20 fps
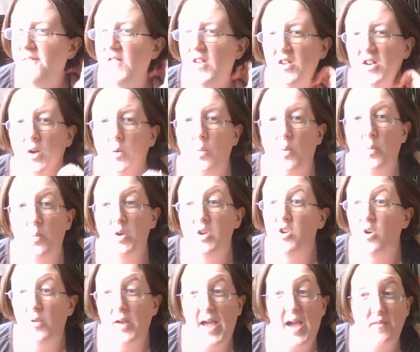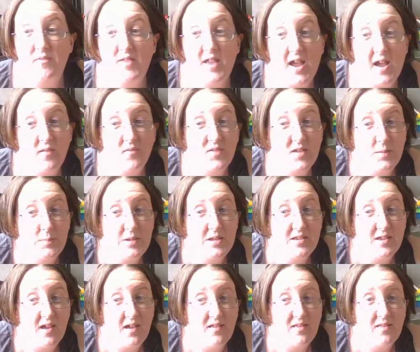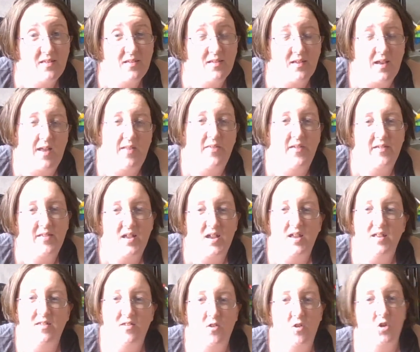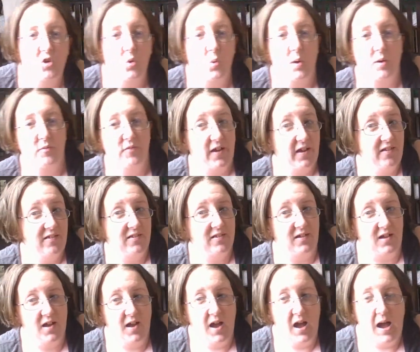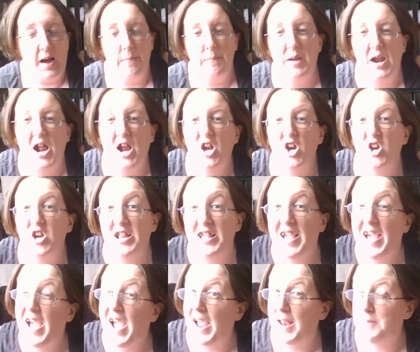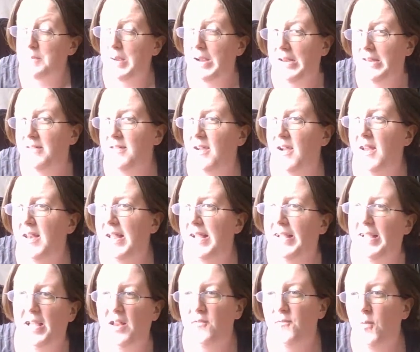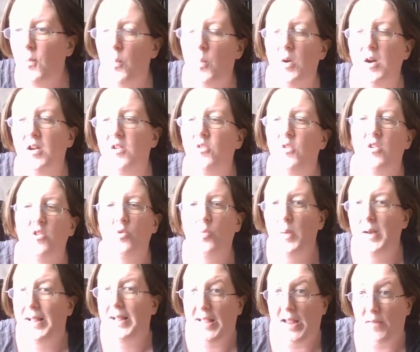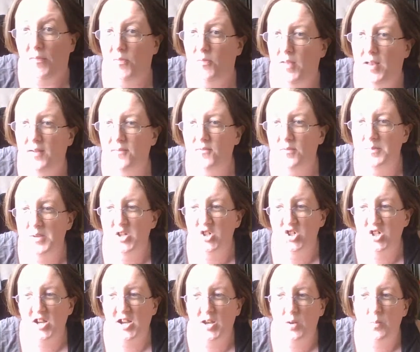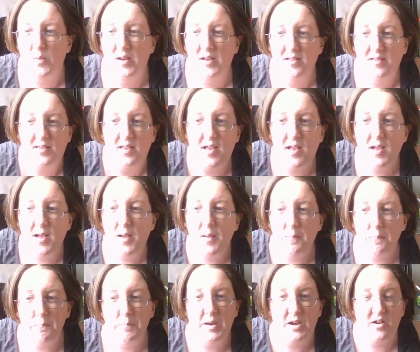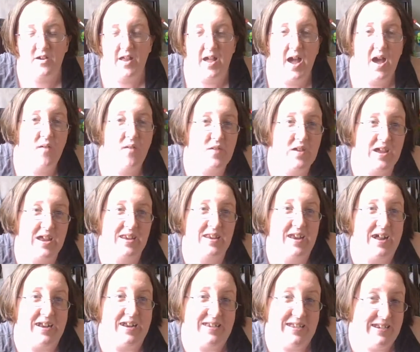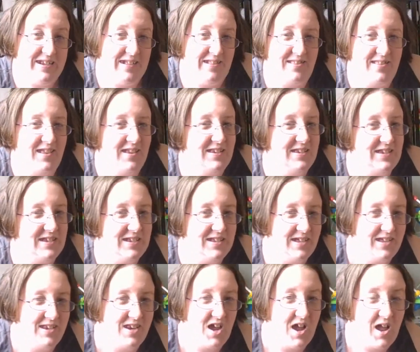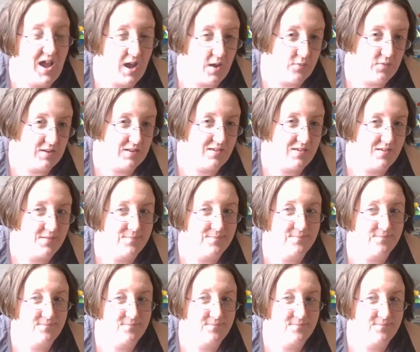found out we don't have to have TB tests unless they consider you at risk. But I already had mine done again from work, so I just went and gave them that information anyways. Better to have it and not need it than need it and not have it.